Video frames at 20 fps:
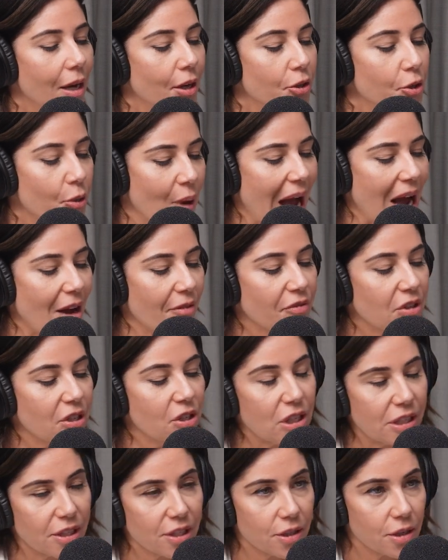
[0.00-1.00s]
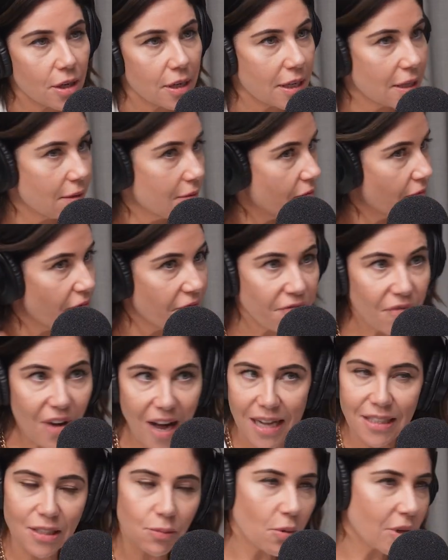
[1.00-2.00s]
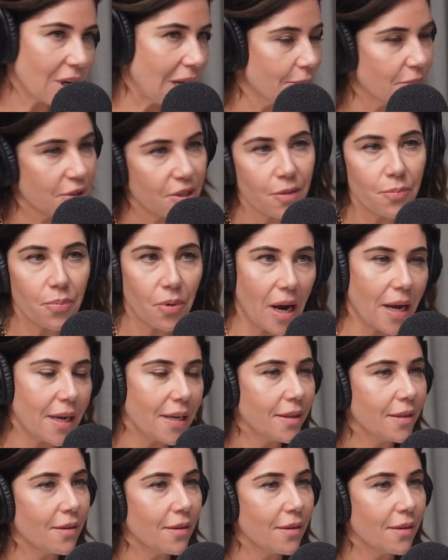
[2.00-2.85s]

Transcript: You have to just fast what comes to your brain.